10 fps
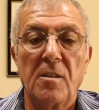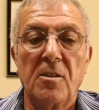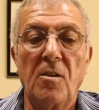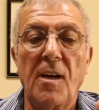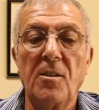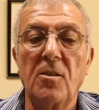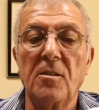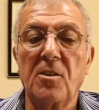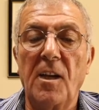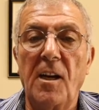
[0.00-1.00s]
so I
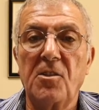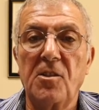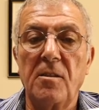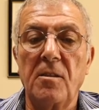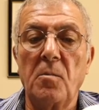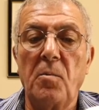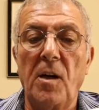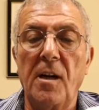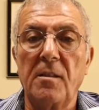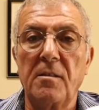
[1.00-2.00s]
don't touch the
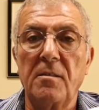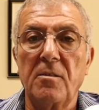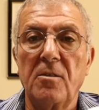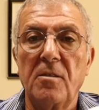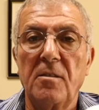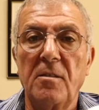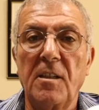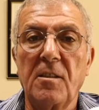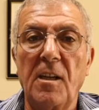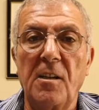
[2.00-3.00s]
part
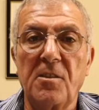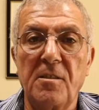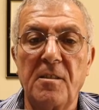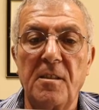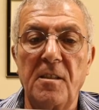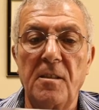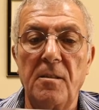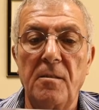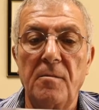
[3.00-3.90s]
that touches the needle.